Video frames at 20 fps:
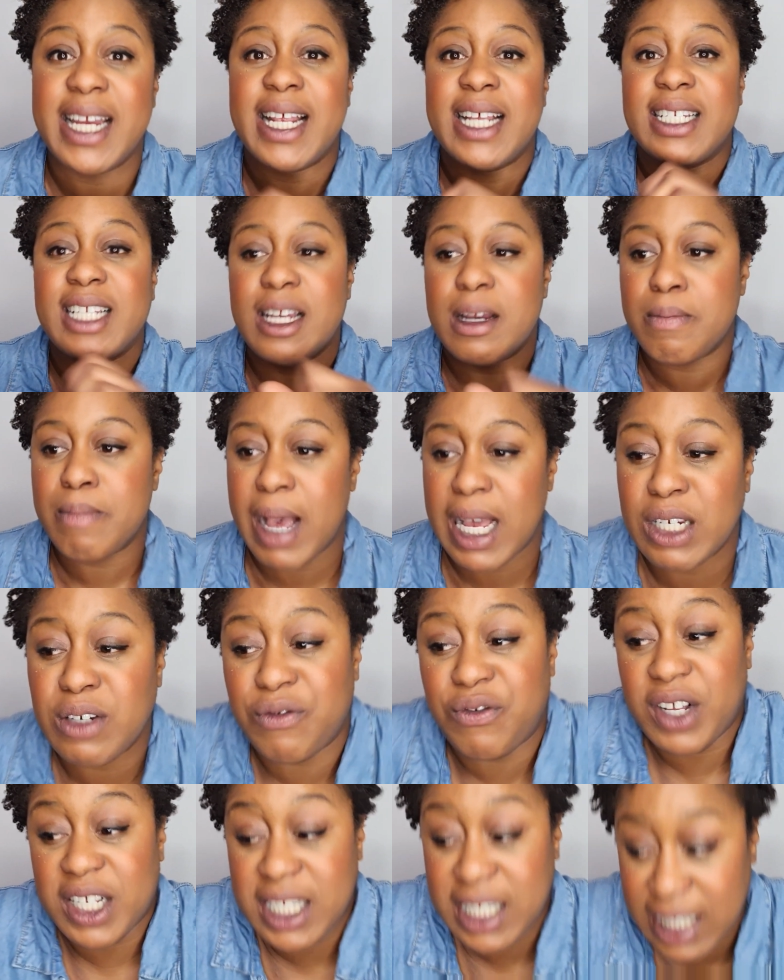It didn't matter
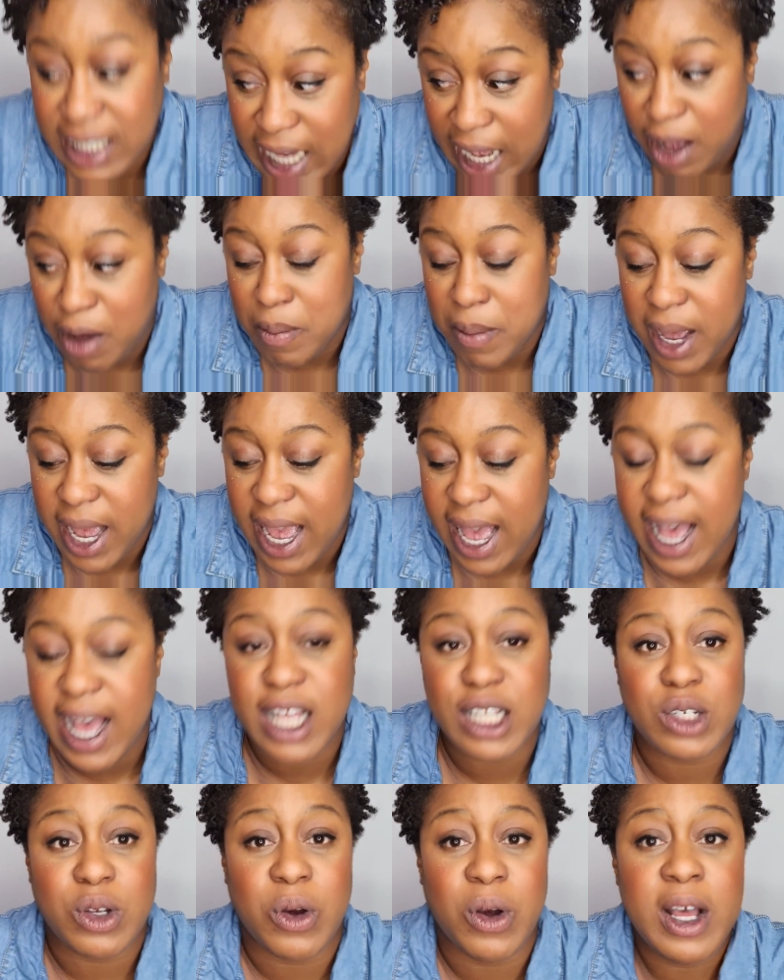if I sat on my
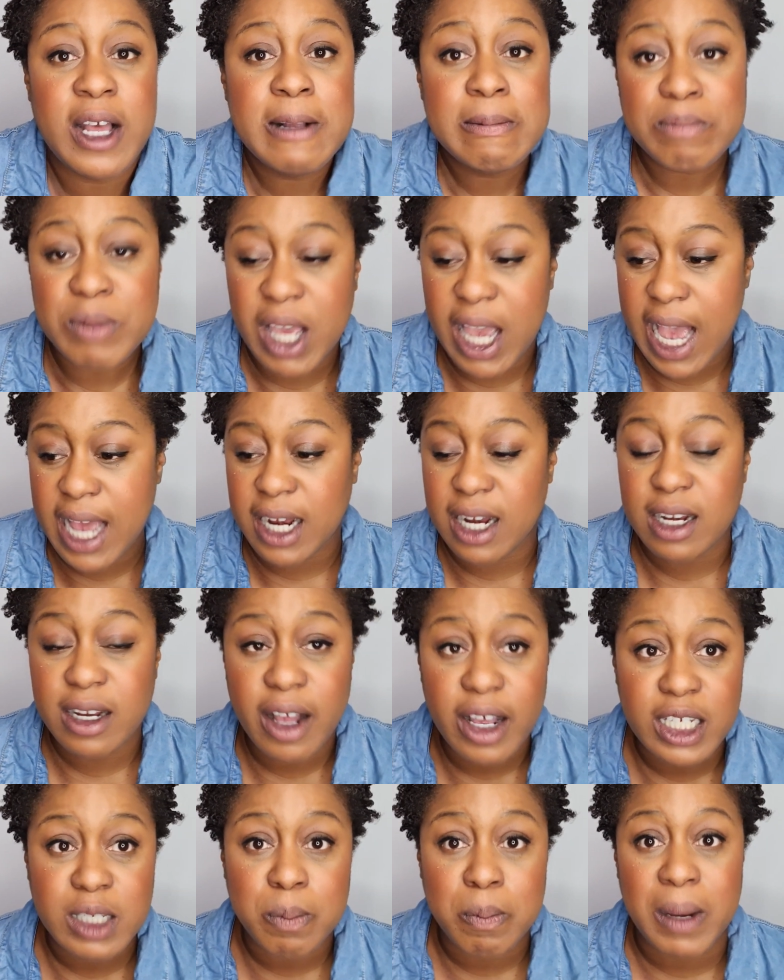hands or I had a
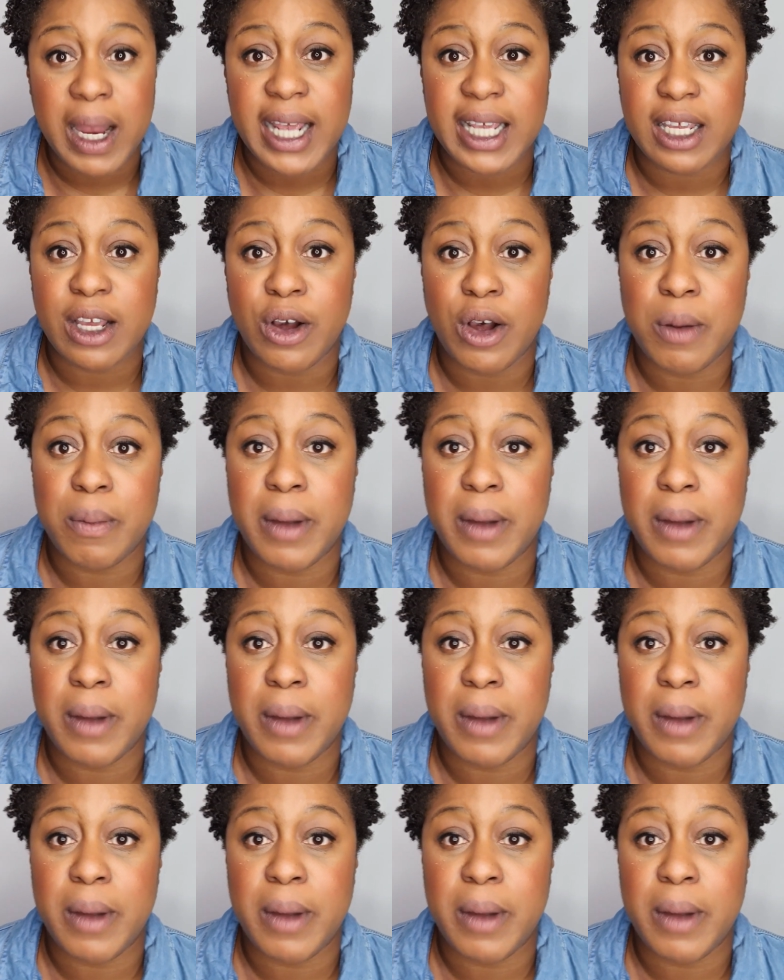nice blanket on